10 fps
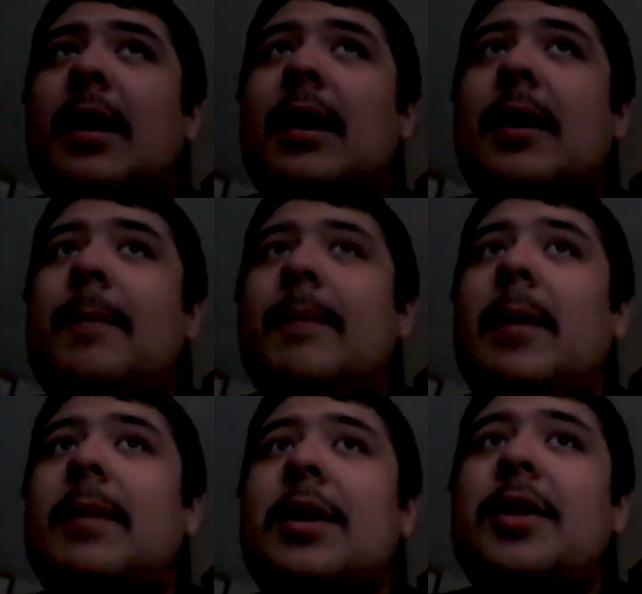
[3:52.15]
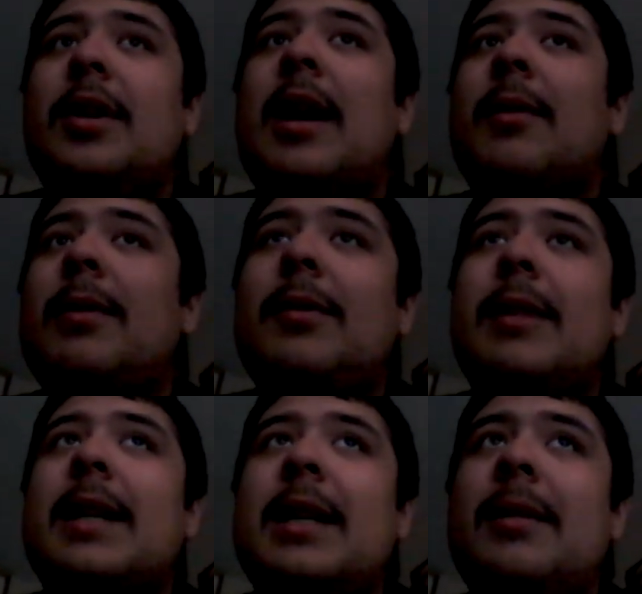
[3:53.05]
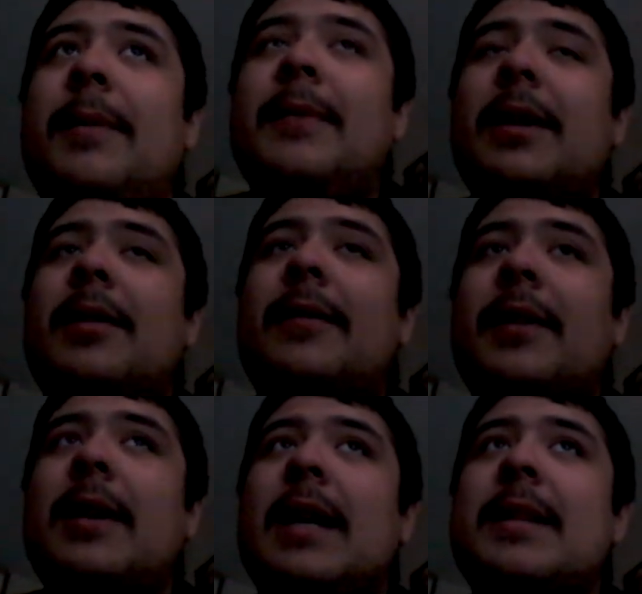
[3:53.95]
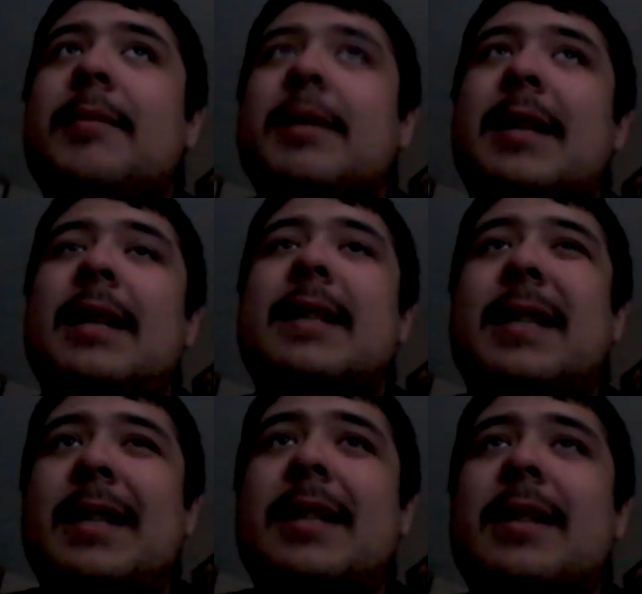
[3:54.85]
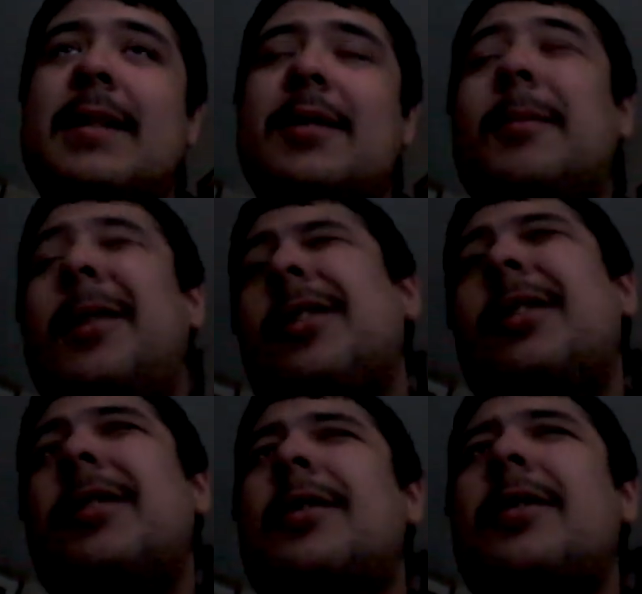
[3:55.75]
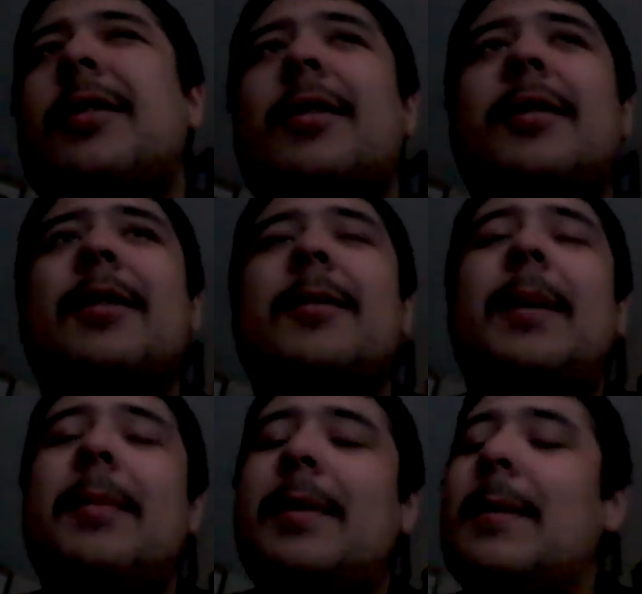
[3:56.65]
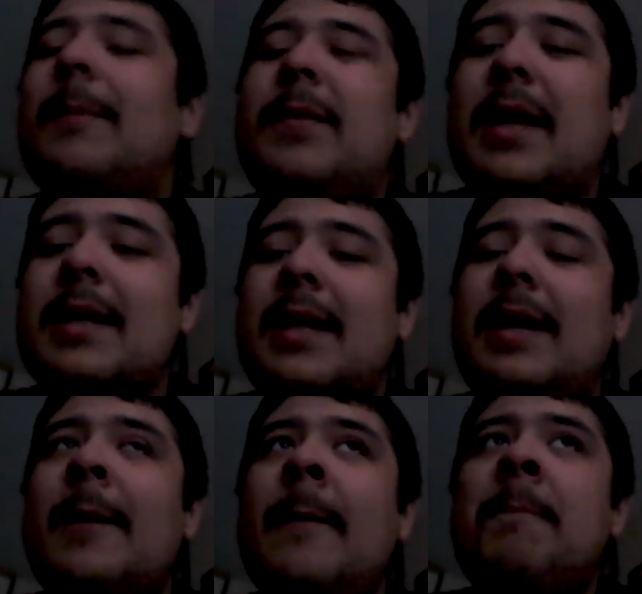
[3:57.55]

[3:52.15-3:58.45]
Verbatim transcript: Um, I'm not sure. I really want to get up a video for you guys besides this tomorrow or maybe the next day.